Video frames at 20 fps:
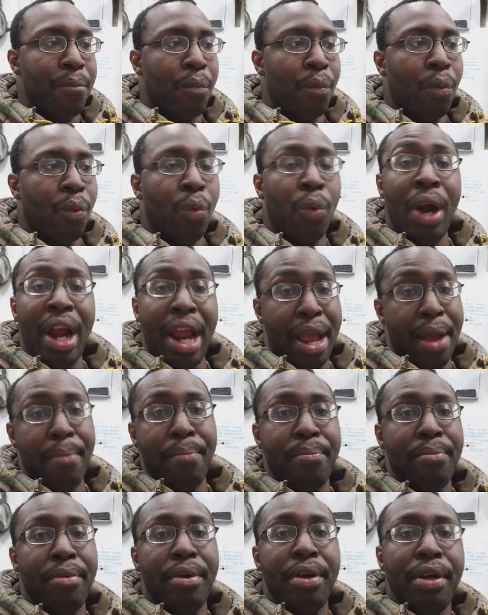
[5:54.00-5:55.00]

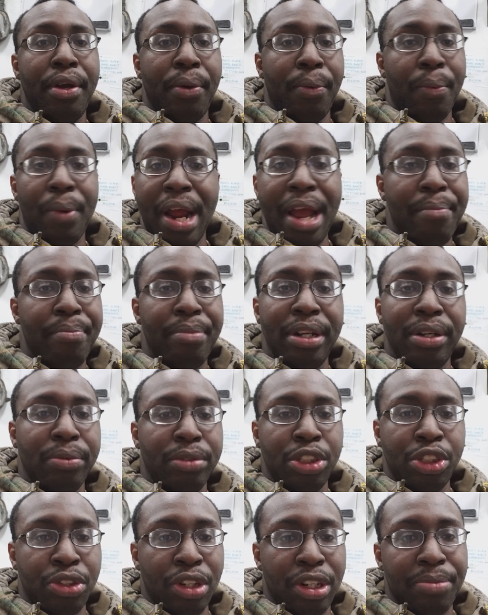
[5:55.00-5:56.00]
Ram. Ram didn't
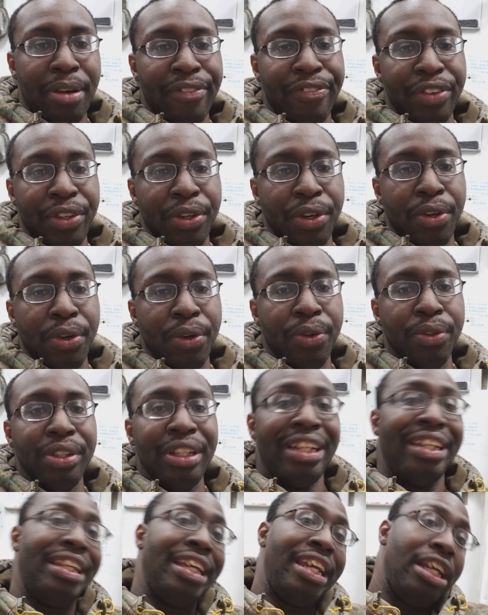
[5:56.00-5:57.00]
restrict my vehicle.
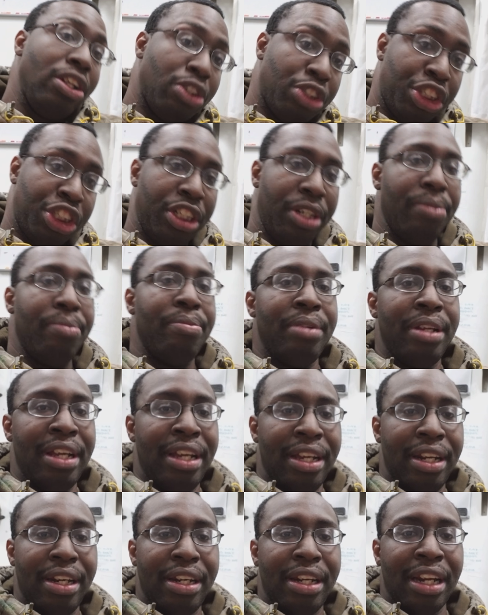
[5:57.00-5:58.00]
The dealership
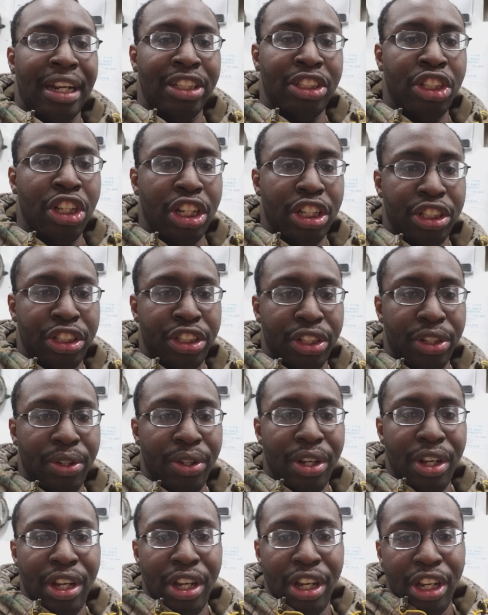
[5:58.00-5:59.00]
did that I took it to.
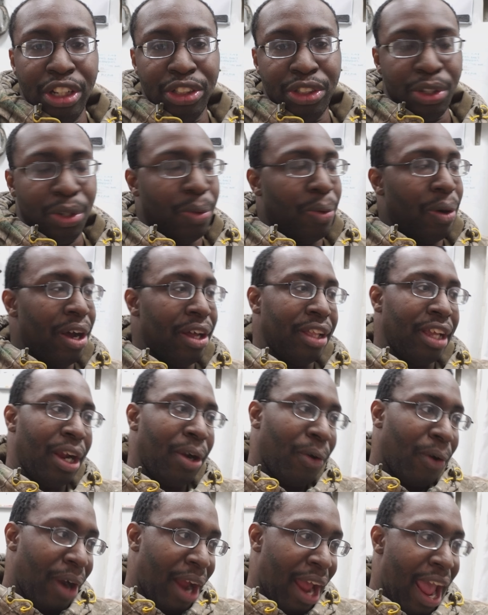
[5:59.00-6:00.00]
So while they
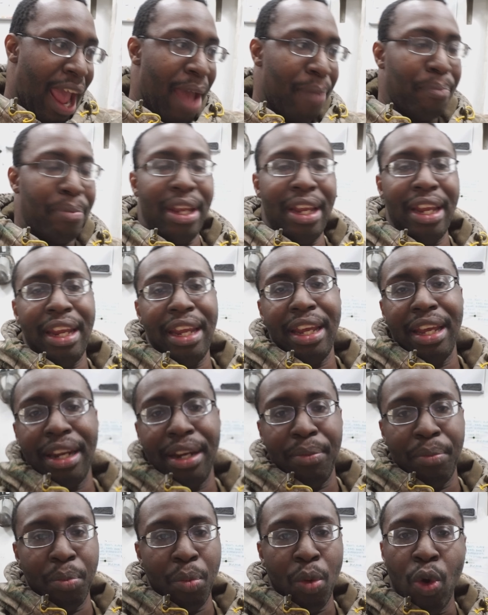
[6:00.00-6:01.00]
were happy
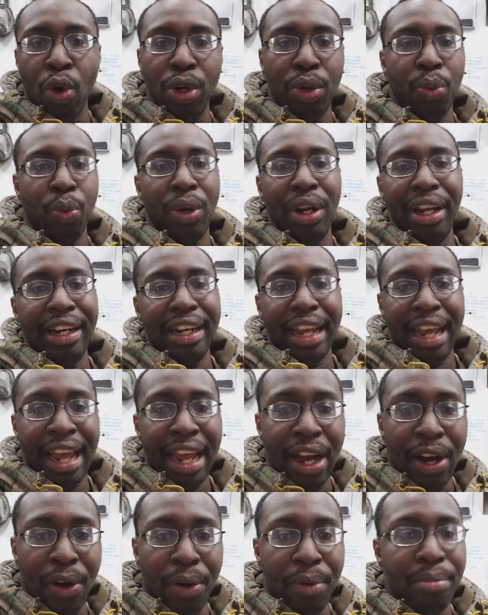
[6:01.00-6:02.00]
and more than willing to
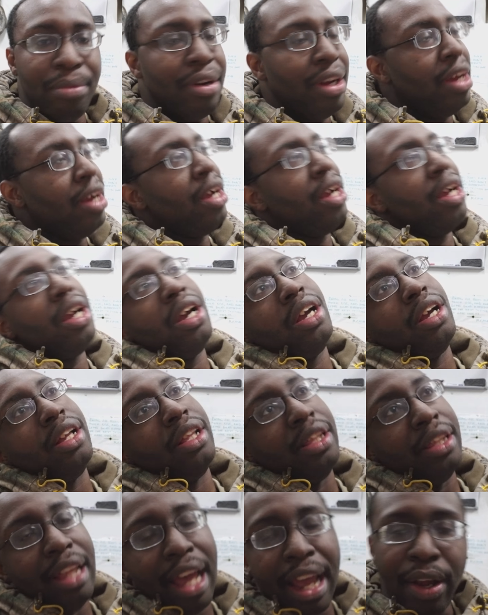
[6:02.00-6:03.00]
help,
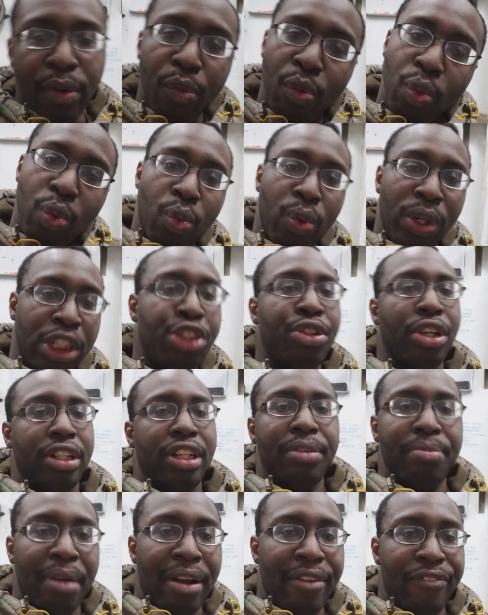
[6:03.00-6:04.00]
they restricted my